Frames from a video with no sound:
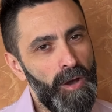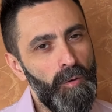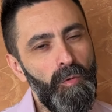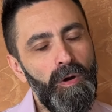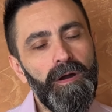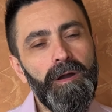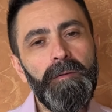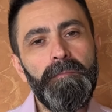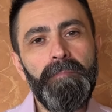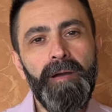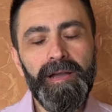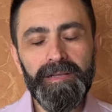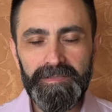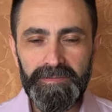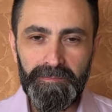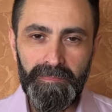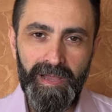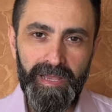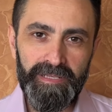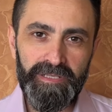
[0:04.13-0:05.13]
Welcome back
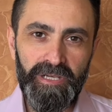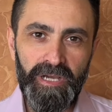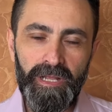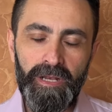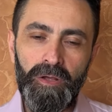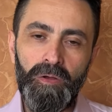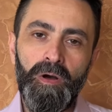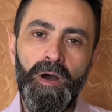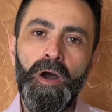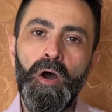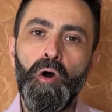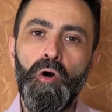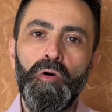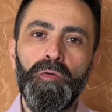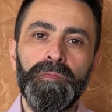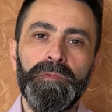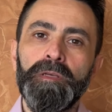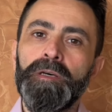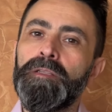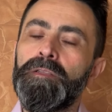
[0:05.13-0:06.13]
to my channel. I
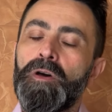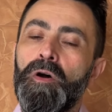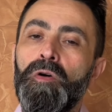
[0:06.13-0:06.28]
hope that